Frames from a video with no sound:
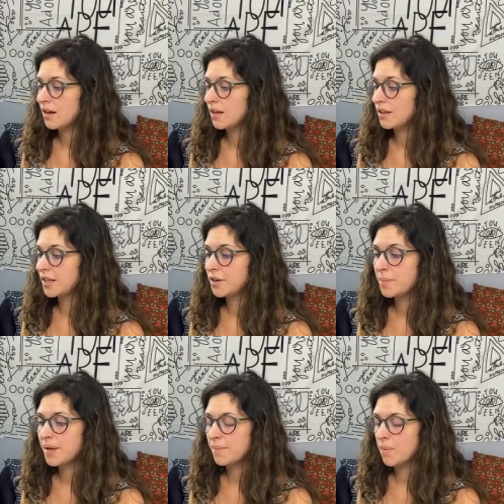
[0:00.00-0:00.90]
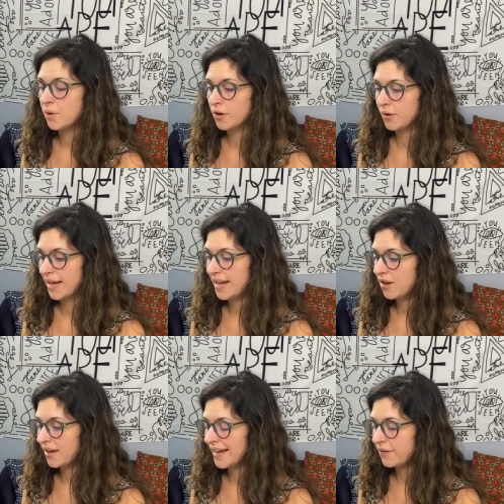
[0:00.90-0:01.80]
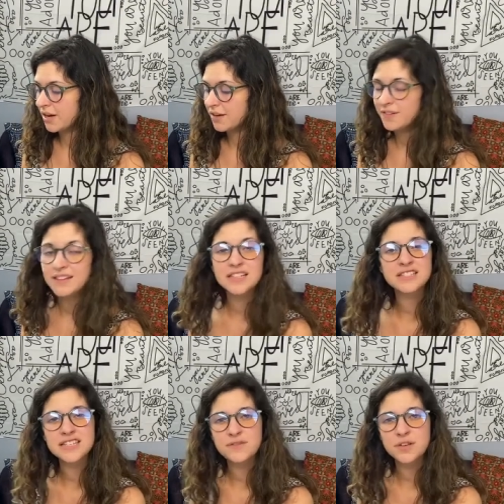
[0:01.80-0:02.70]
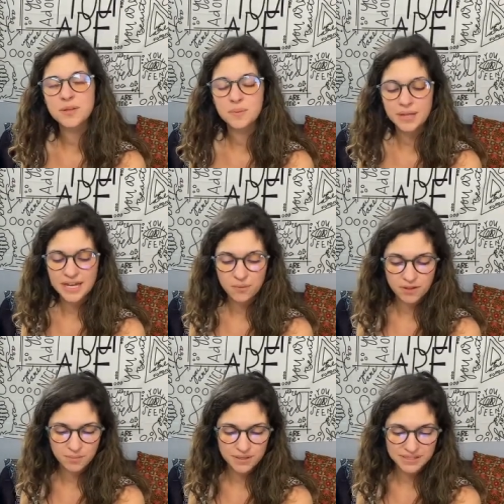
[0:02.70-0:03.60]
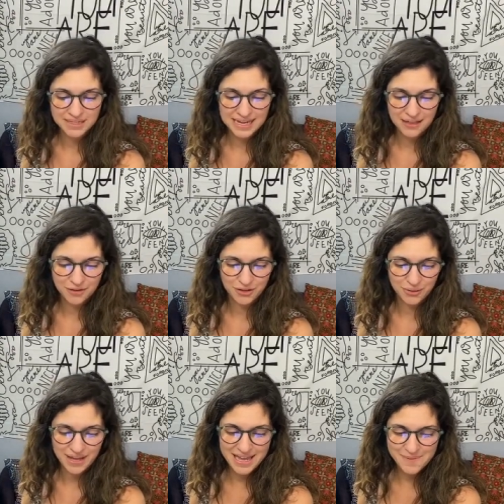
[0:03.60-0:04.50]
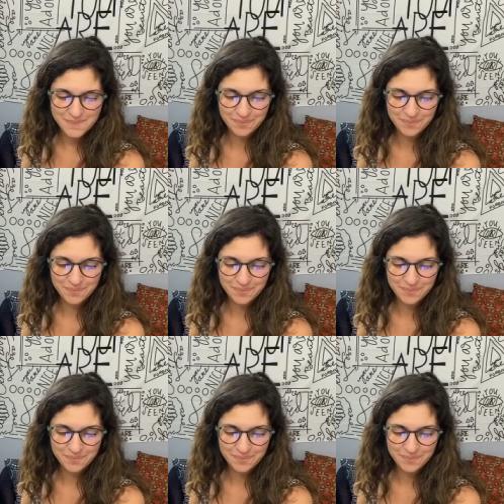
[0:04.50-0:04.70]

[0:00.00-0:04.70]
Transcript: a little bit more, okay? I'll count off and let's see if you can play it with me together, okay?